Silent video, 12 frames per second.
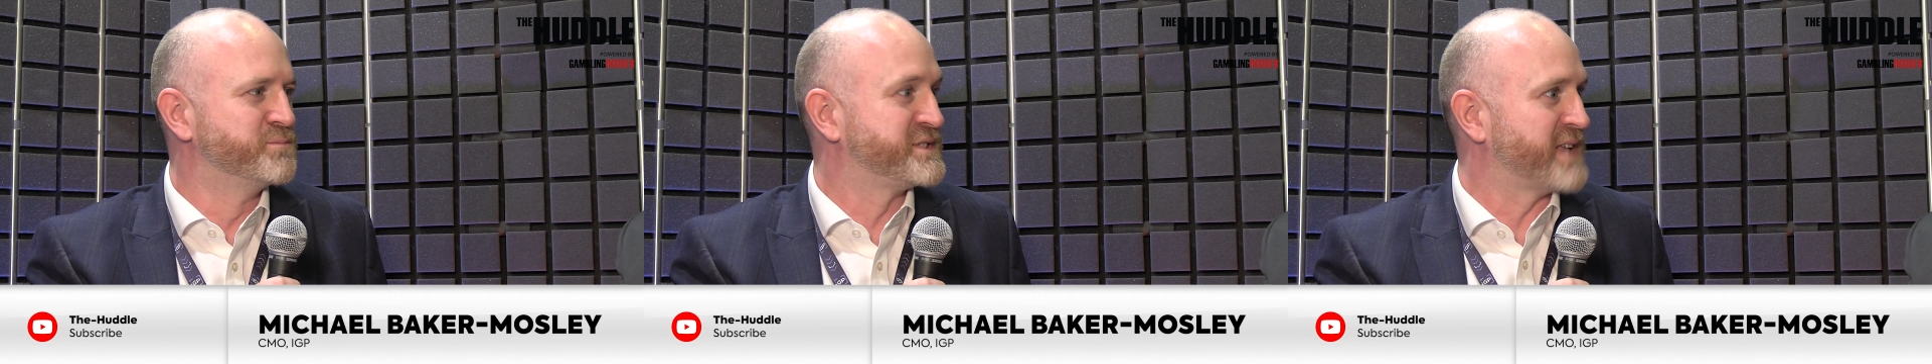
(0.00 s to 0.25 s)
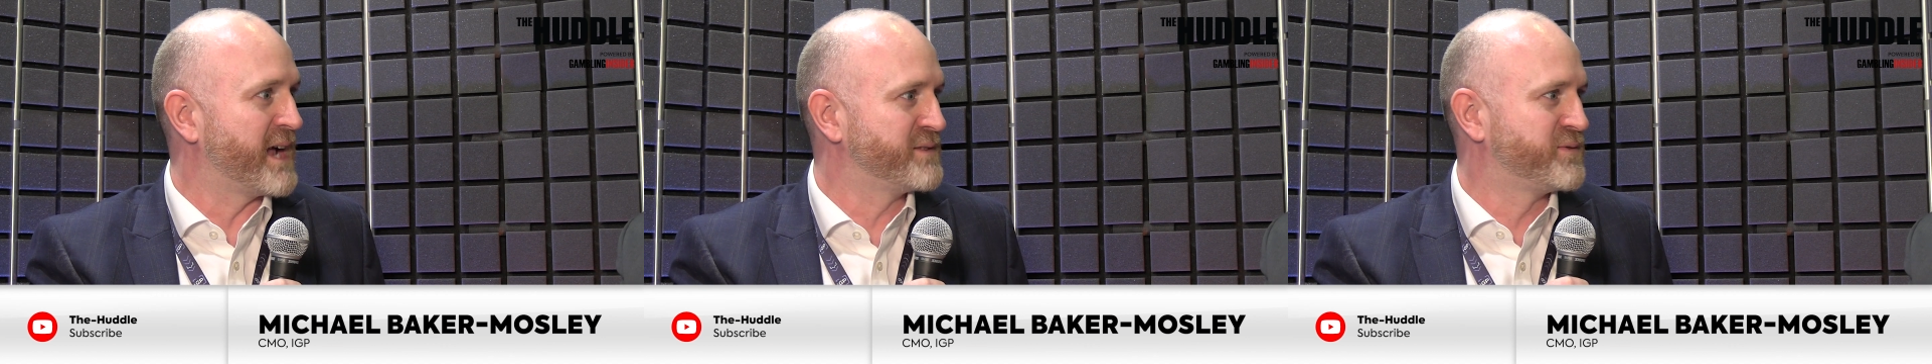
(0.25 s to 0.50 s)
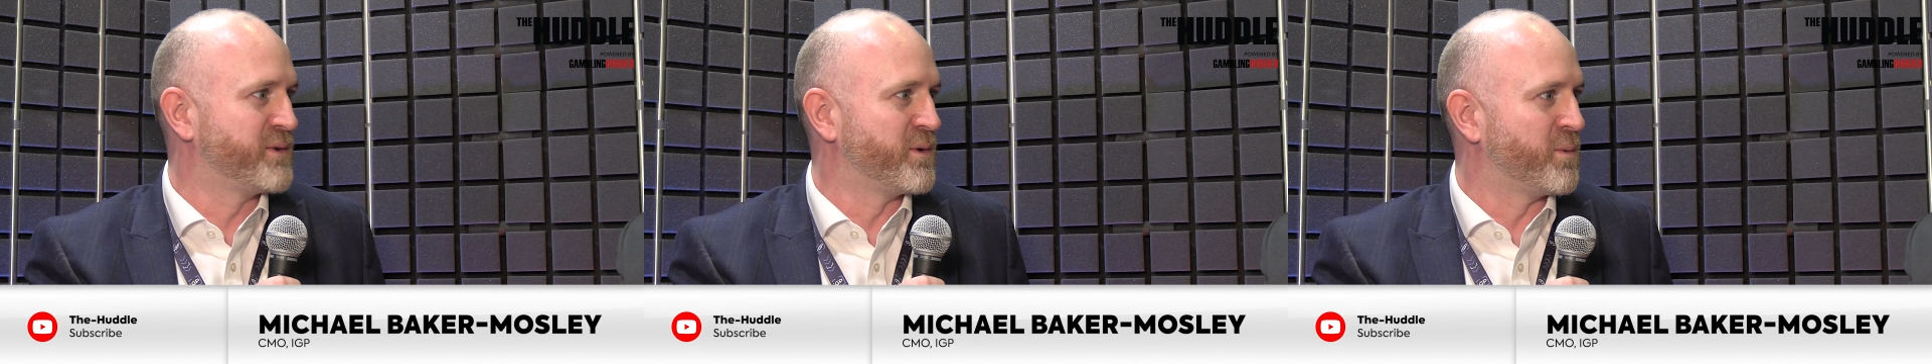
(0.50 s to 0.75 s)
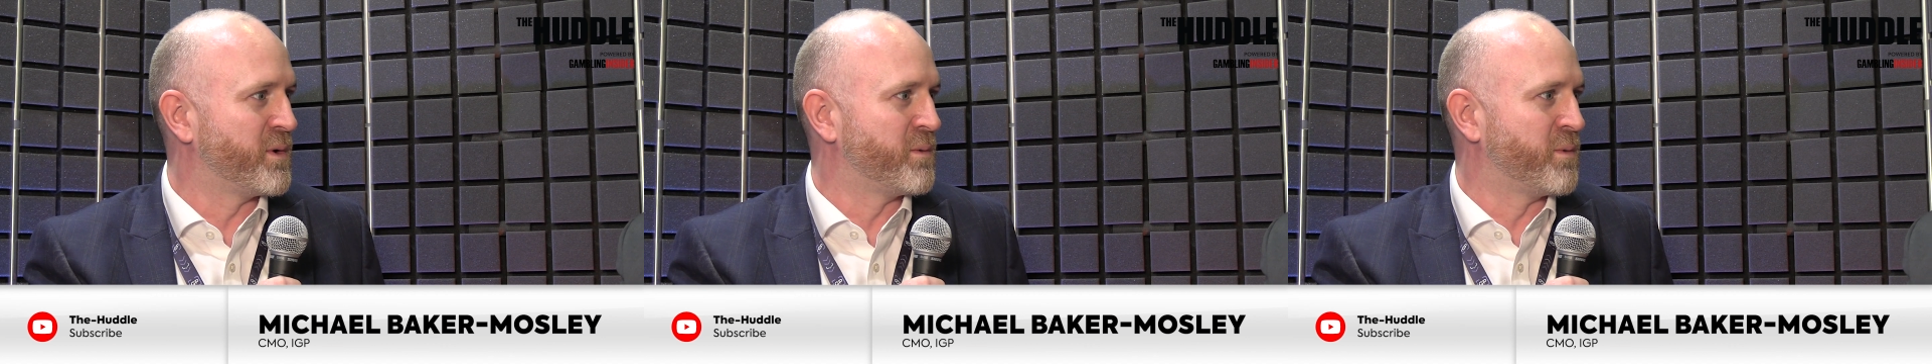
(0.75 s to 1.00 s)
stand for,
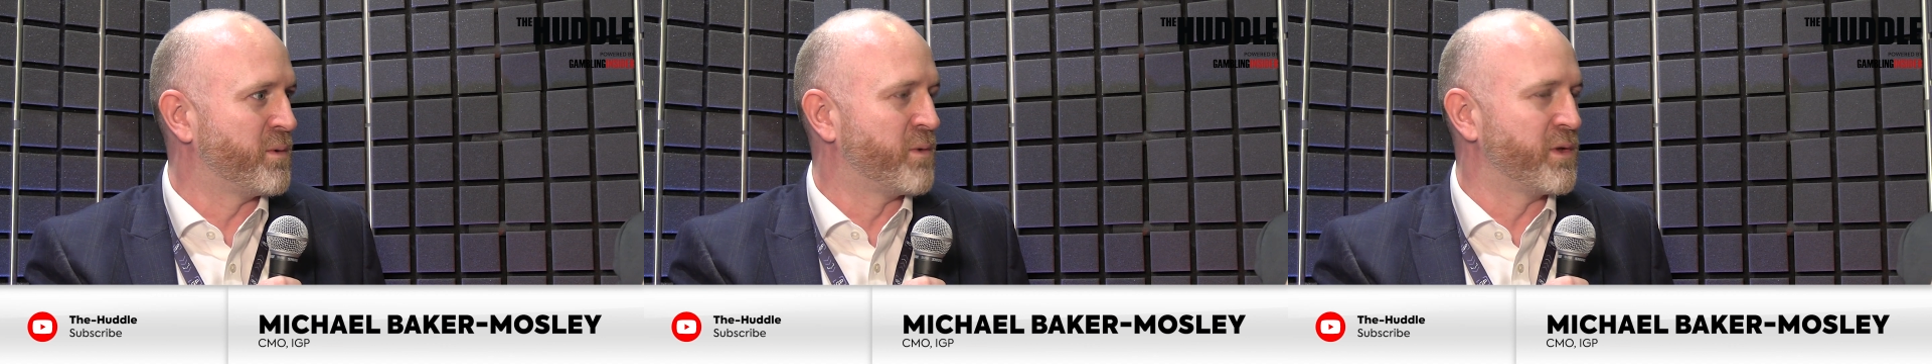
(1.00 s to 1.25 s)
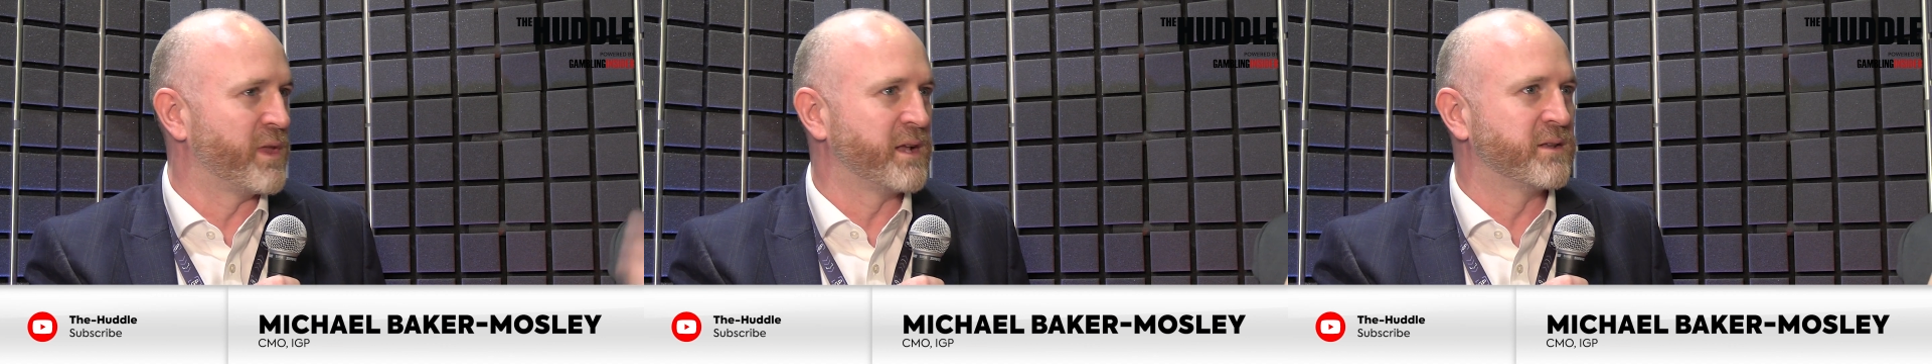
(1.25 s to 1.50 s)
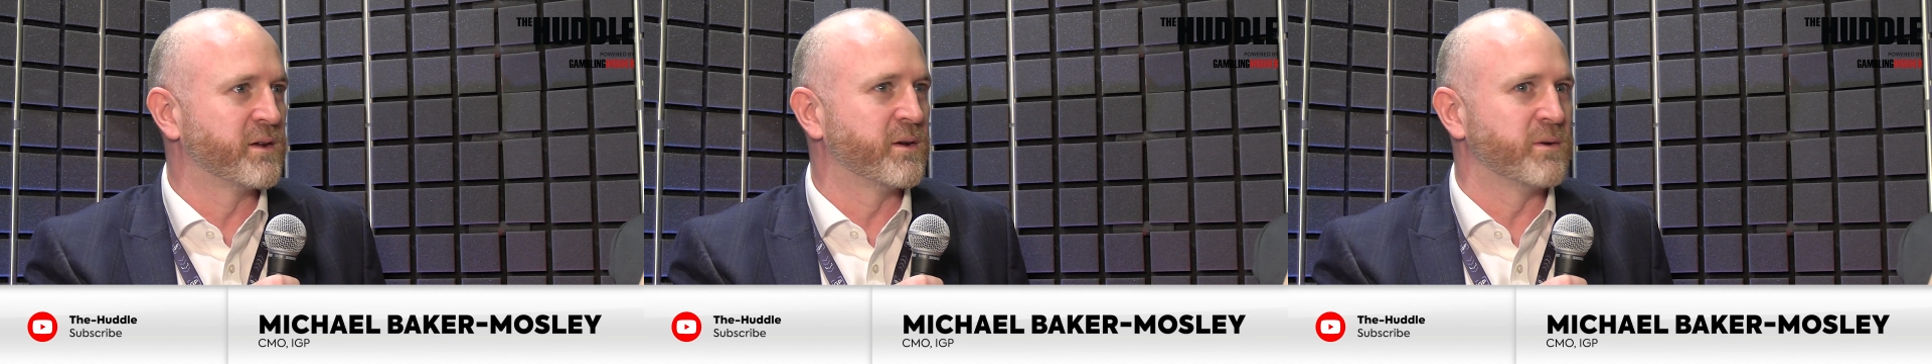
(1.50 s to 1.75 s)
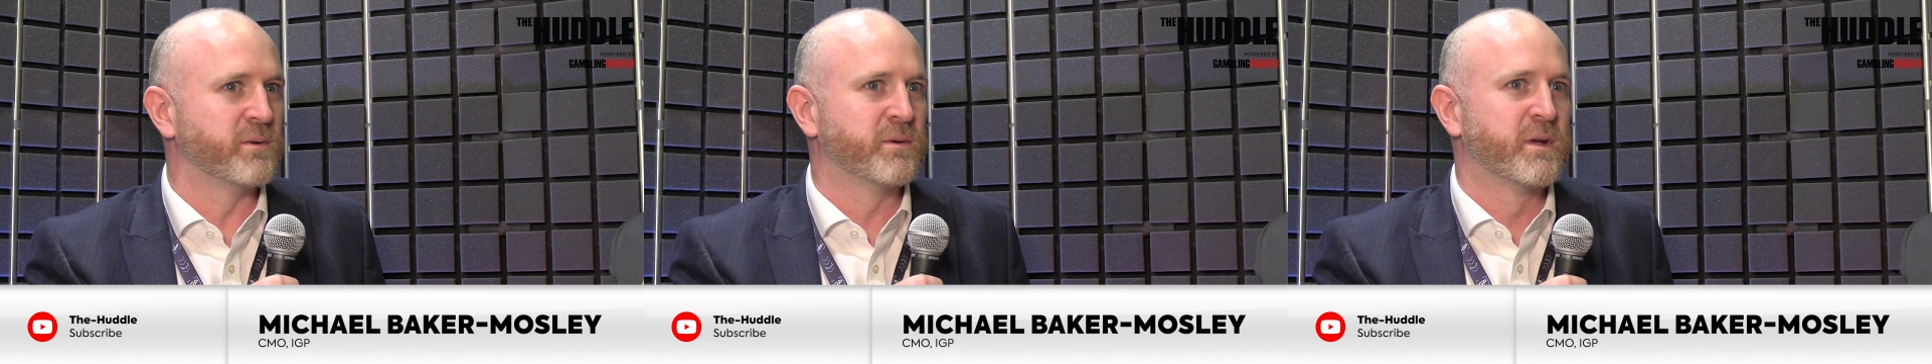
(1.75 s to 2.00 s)
what they do.